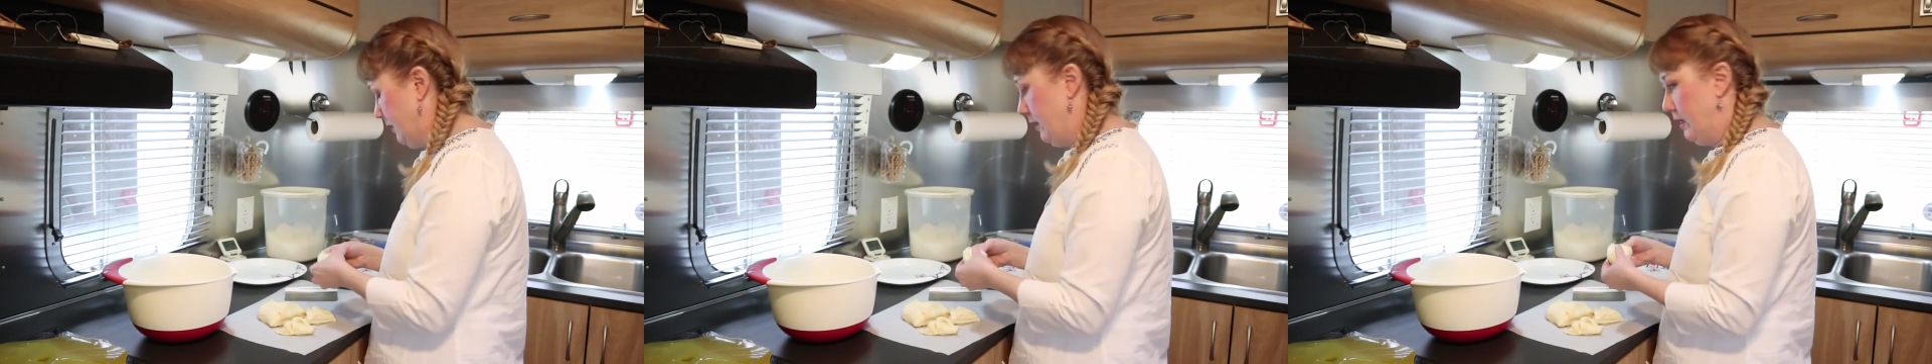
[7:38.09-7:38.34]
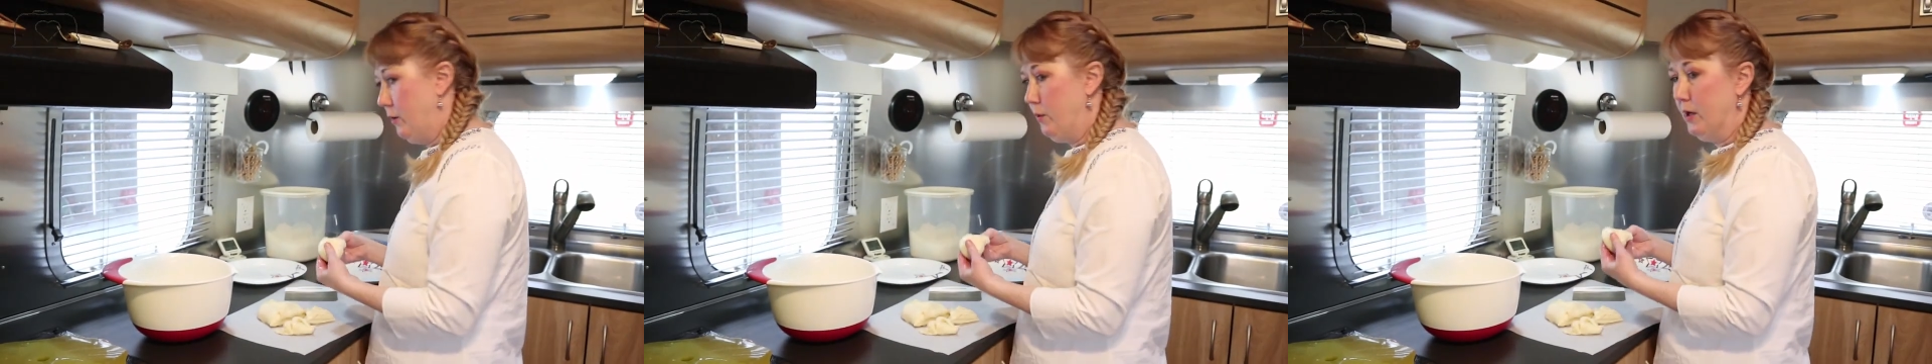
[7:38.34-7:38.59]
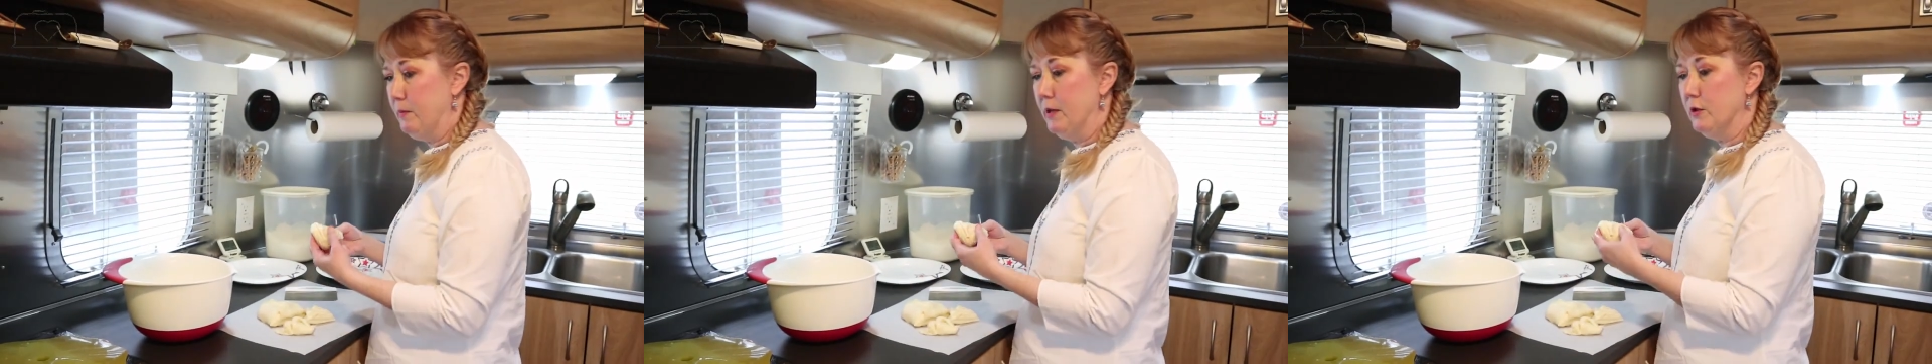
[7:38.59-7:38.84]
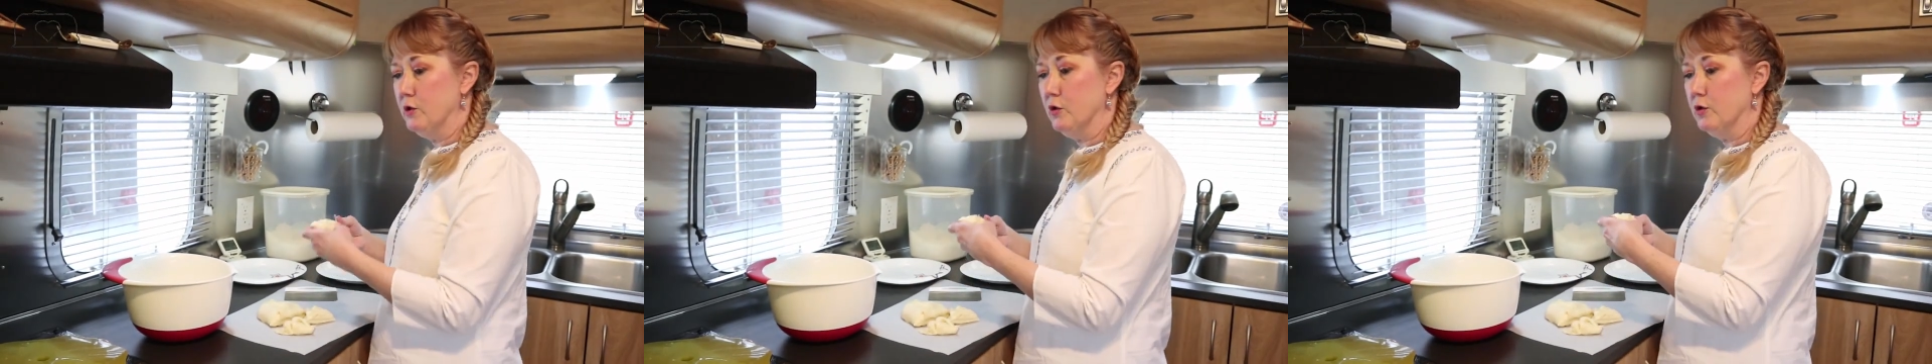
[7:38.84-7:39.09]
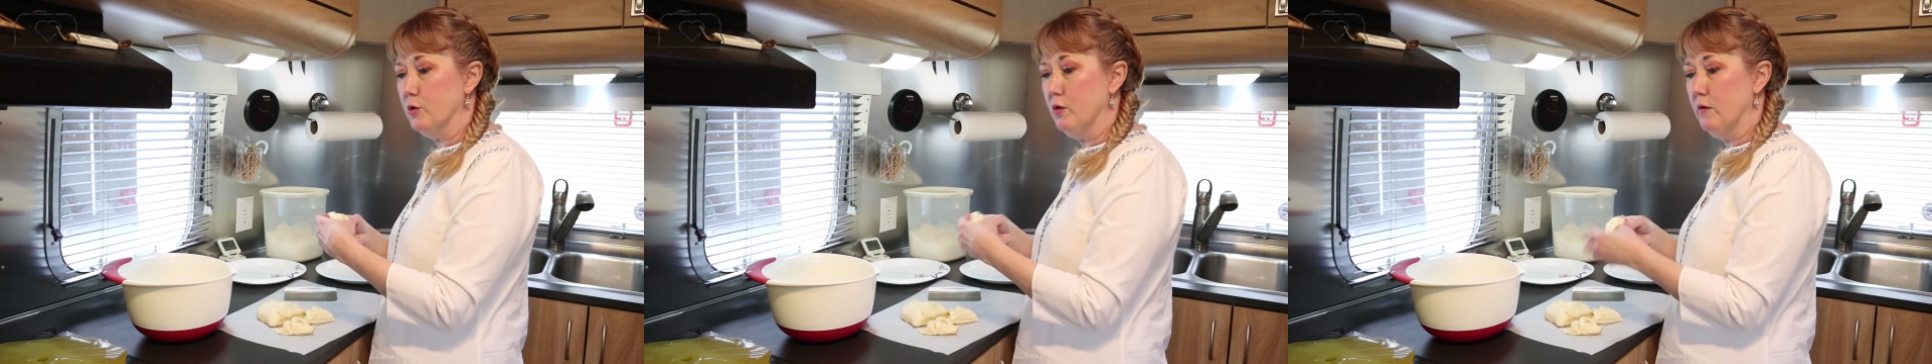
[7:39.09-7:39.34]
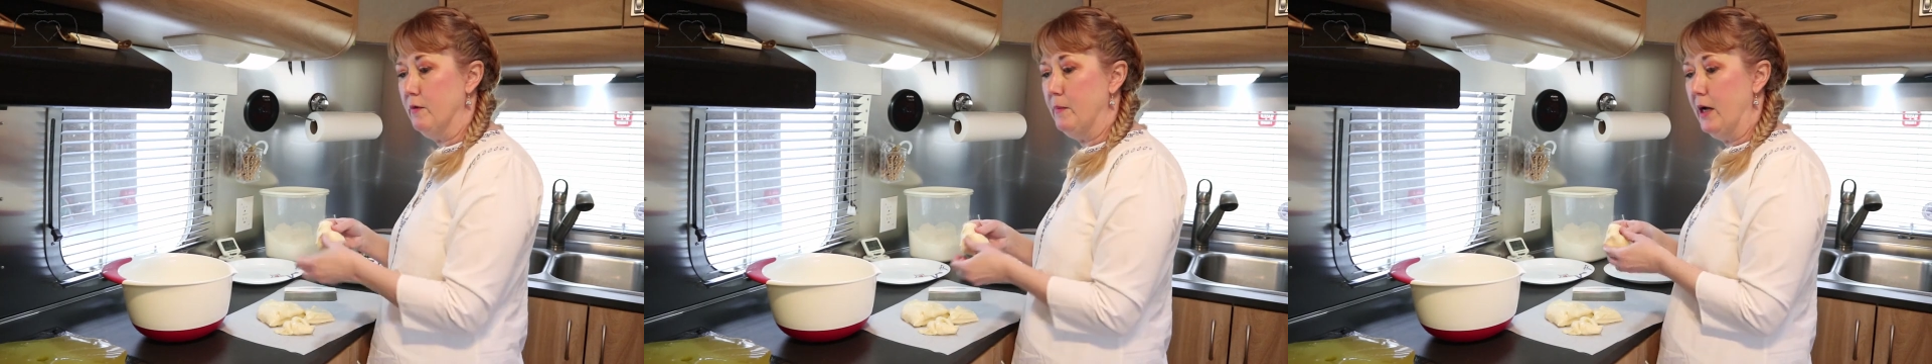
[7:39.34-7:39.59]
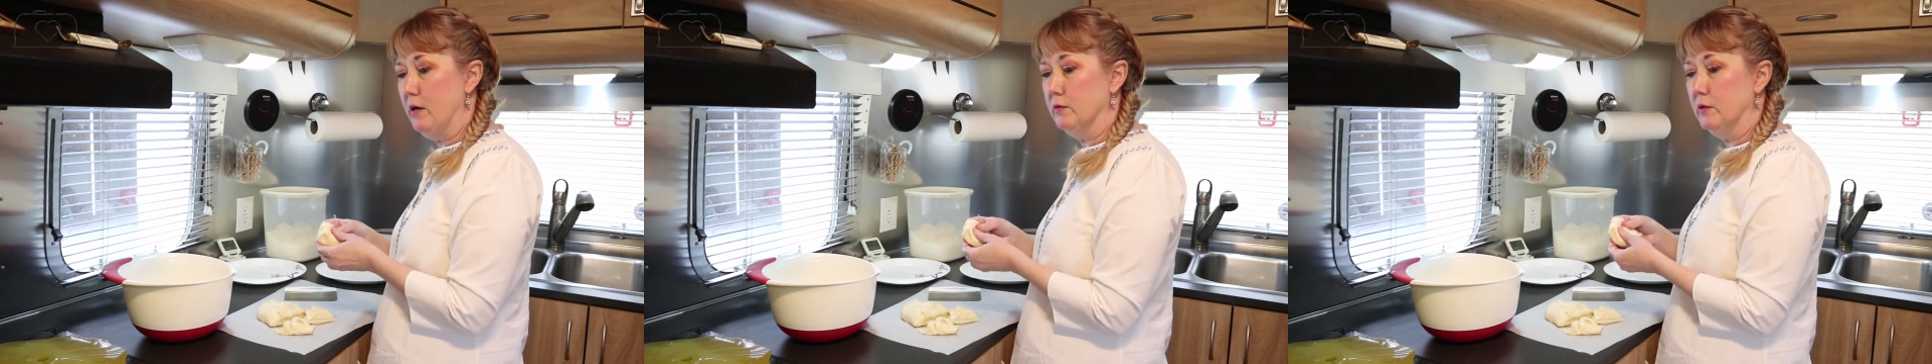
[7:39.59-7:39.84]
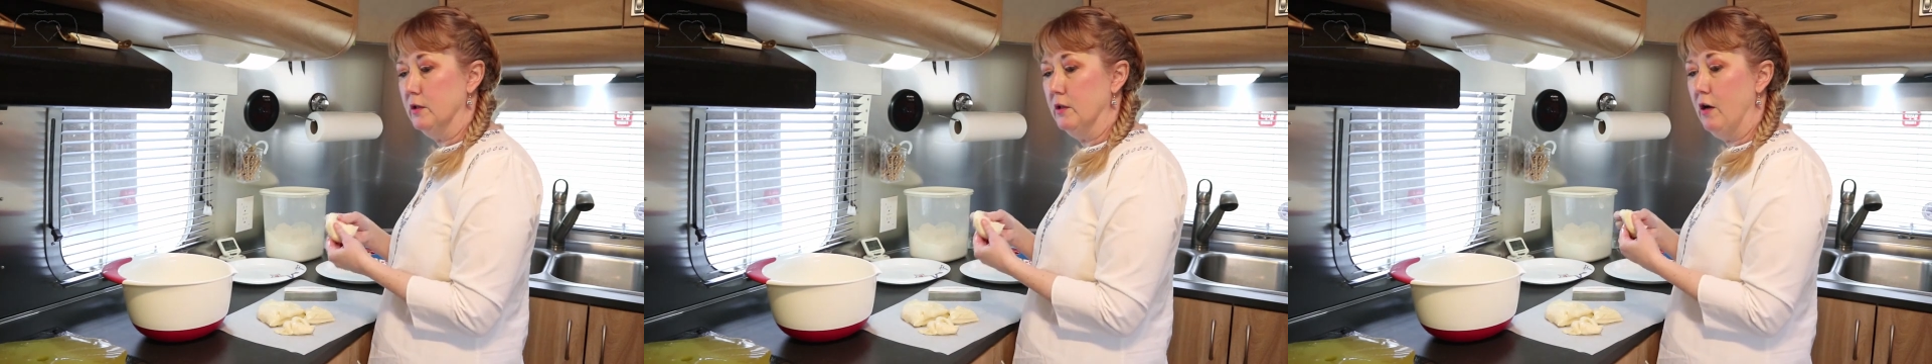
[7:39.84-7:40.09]
They want to be just sort of
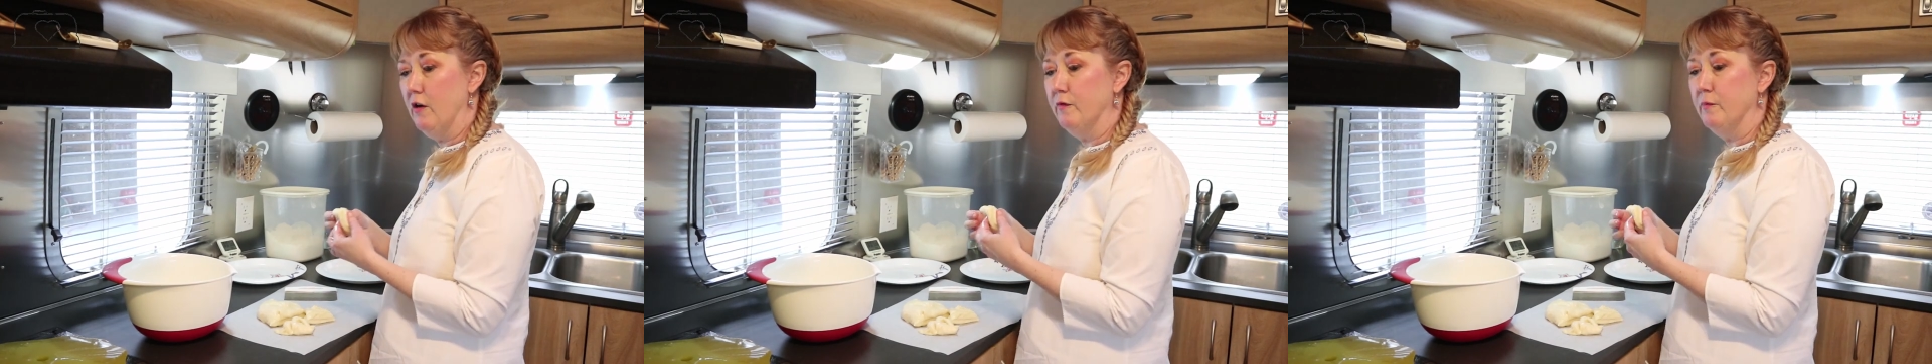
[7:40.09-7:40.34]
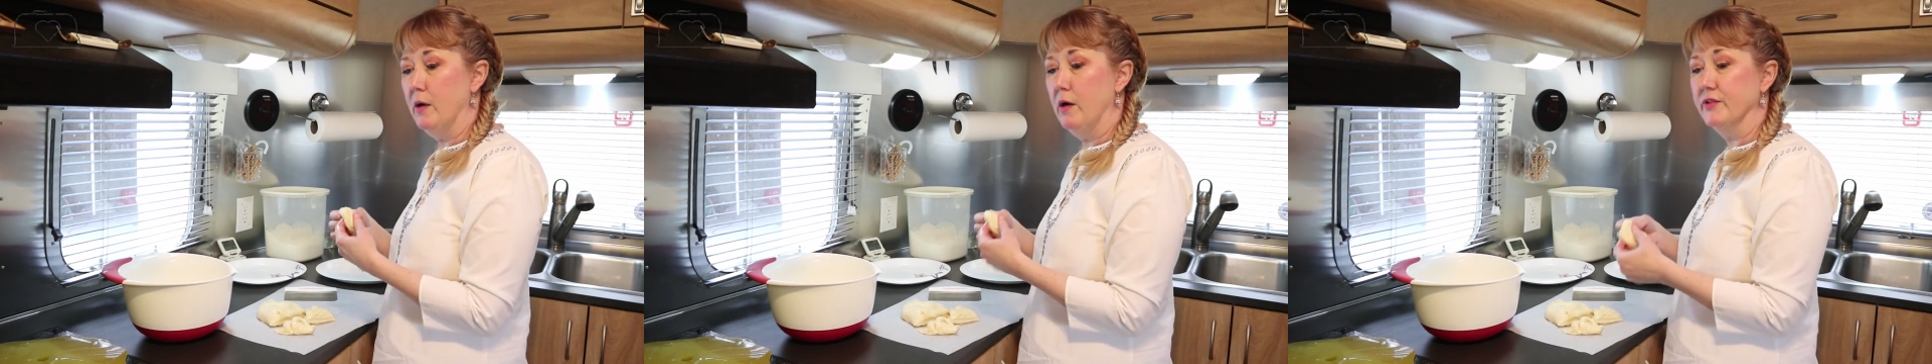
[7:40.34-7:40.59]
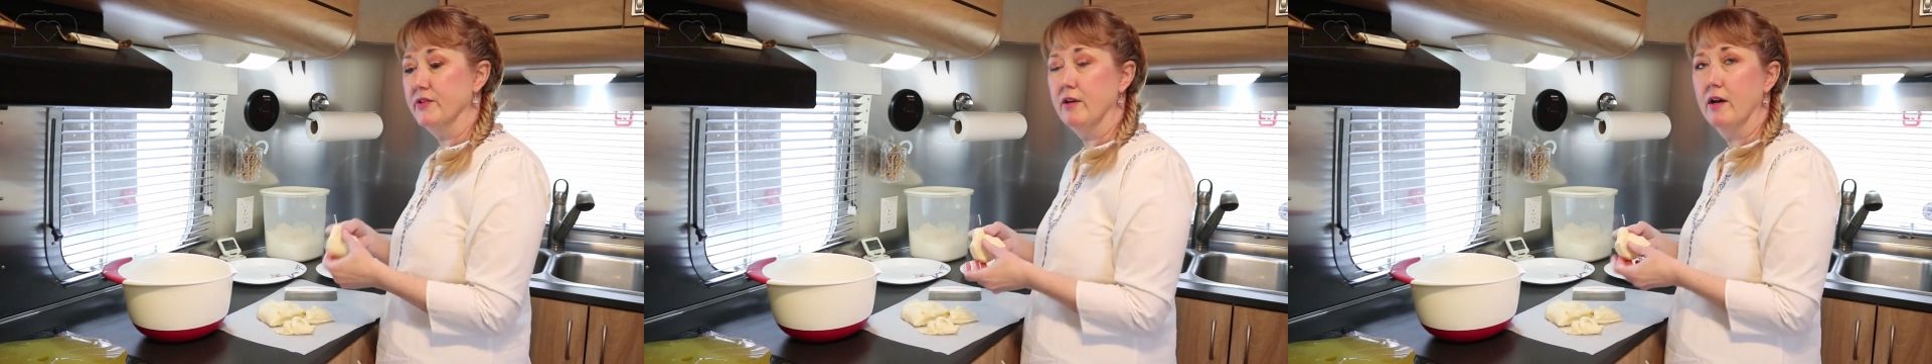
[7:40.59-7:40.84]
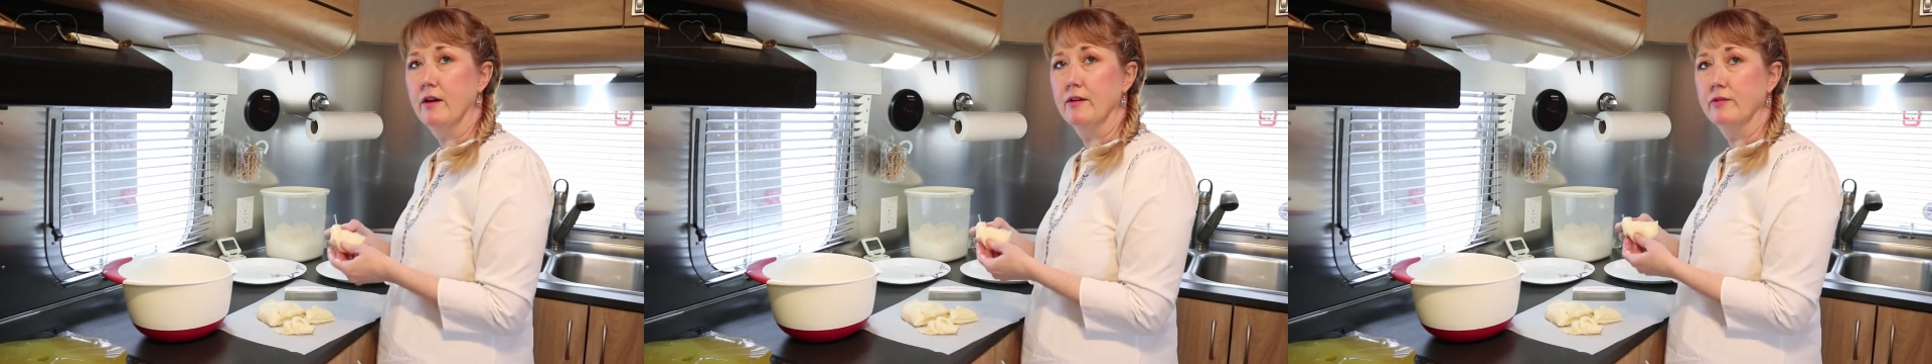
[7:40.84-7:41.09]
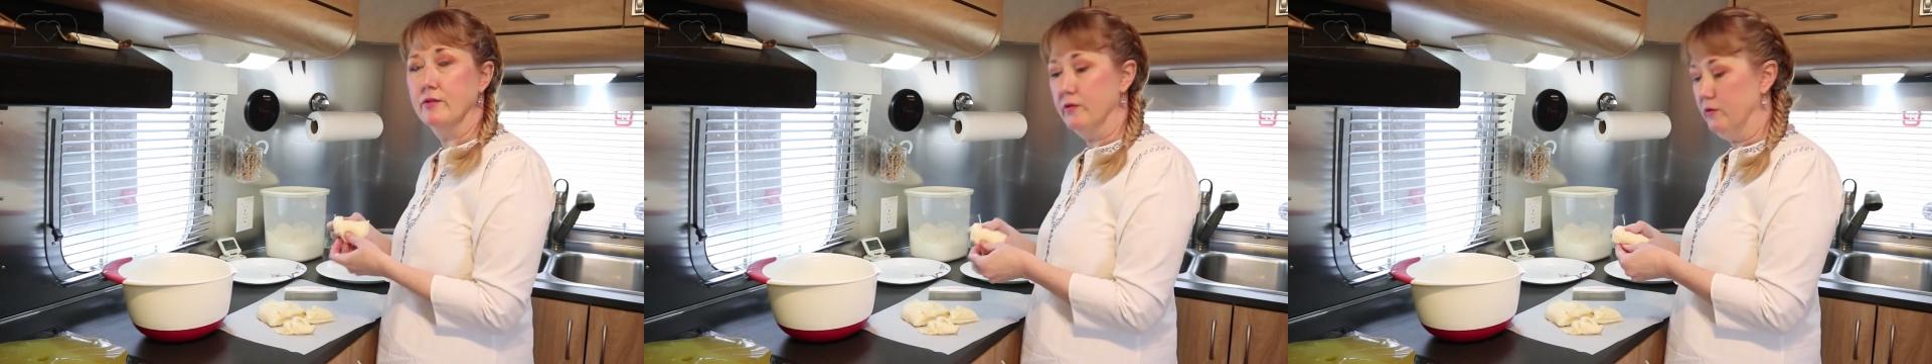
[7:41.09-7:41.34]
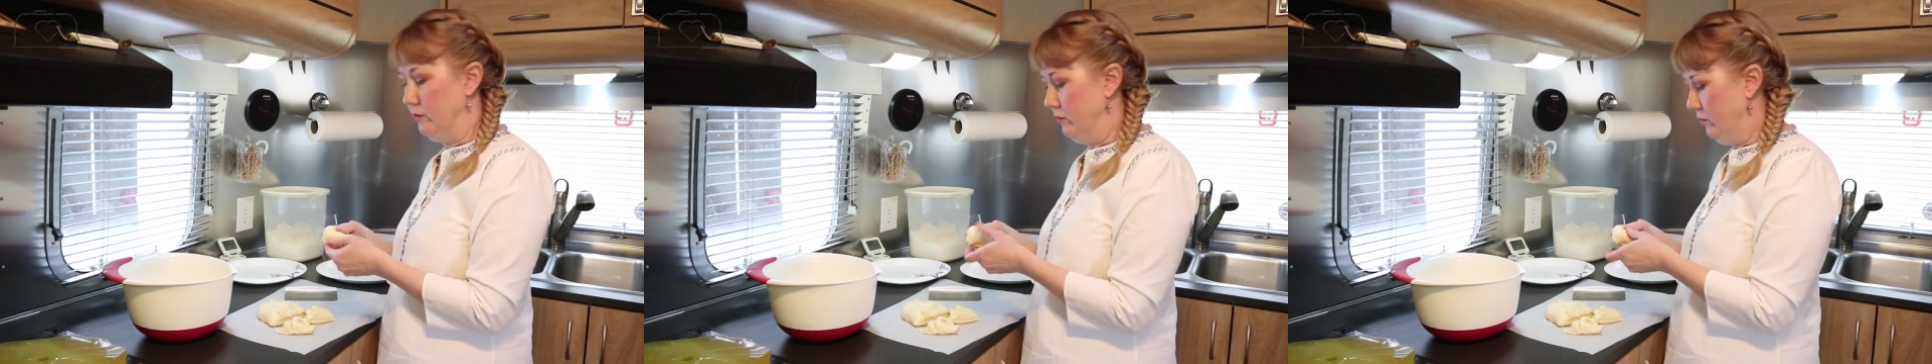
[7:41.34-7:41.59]
about a golf ball size.